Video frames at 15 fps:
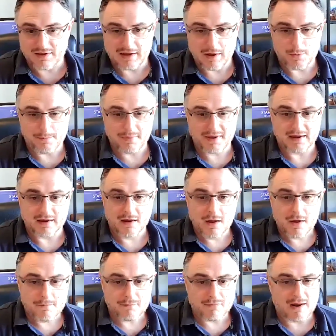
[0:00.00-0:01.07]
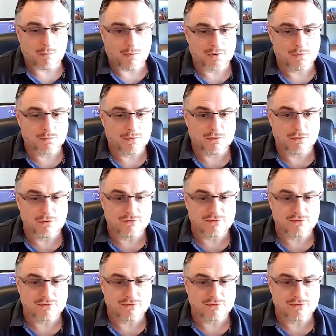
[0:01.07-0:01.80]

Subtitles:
EoP. Brett, why don't you